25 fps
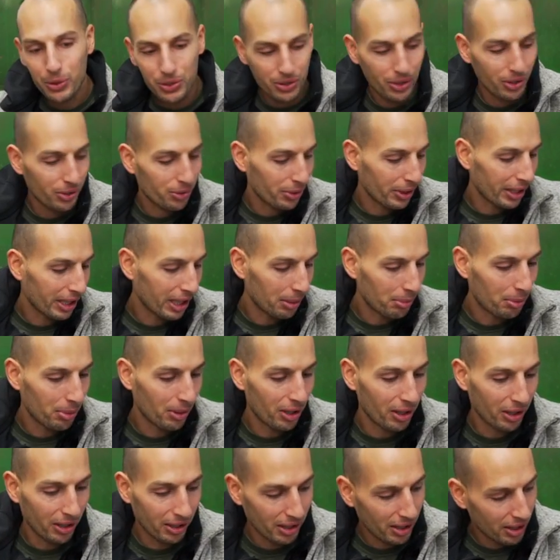was the tricky
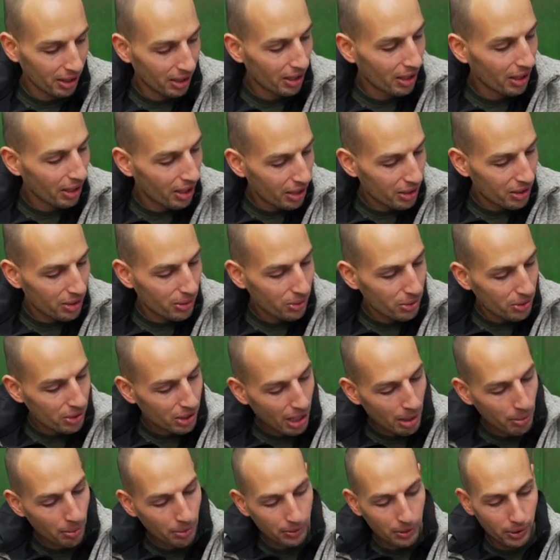part. So
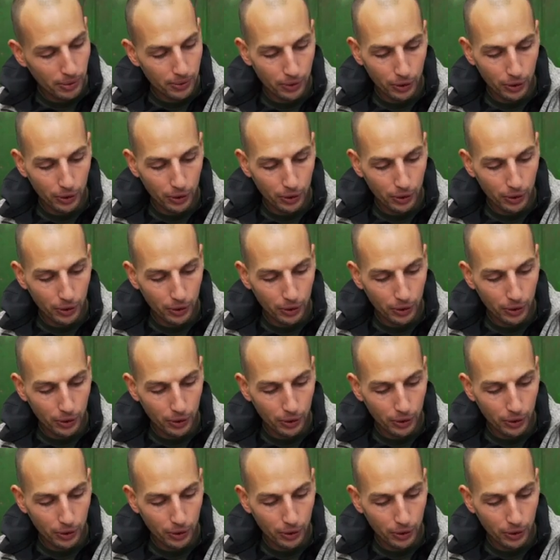some of the